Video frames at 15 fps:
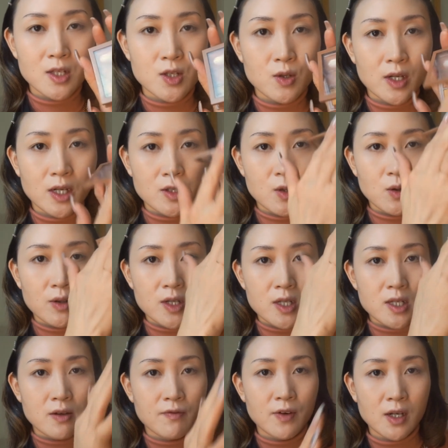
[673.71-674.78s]
so it has all these
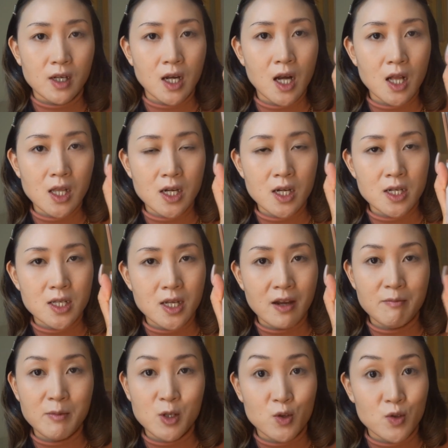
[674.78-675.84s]
different colors. I've
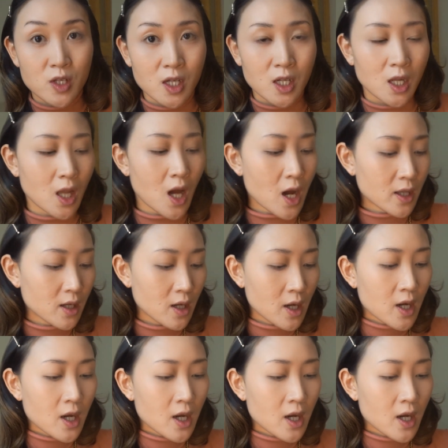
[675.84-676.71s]
been using it a lot.